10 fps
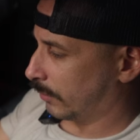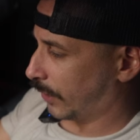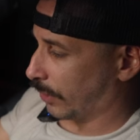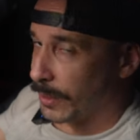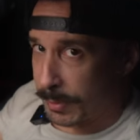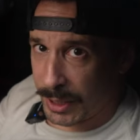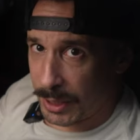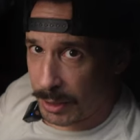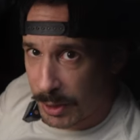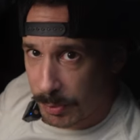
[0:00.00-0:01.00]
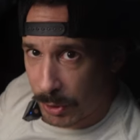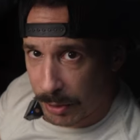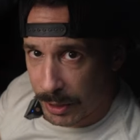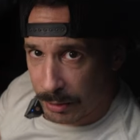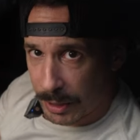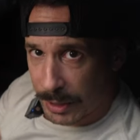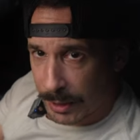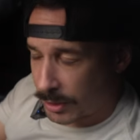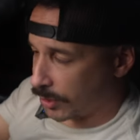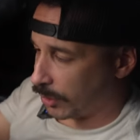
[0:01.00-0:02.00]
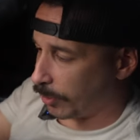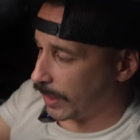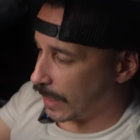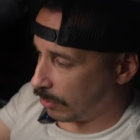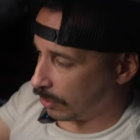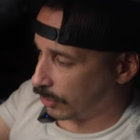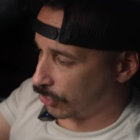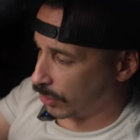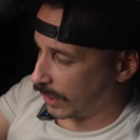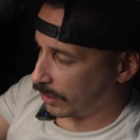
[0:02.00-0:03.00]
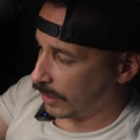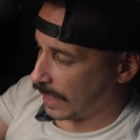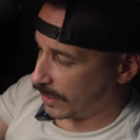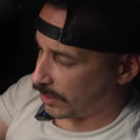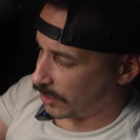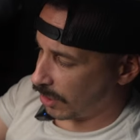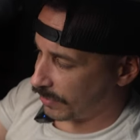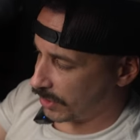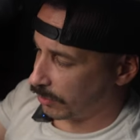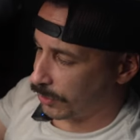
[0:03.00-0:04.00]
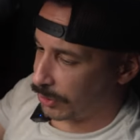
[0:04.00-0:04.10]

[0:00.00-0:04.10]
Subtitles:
you know, it's big, it's bulky, and it's gonna be out on track as is. Obviously, when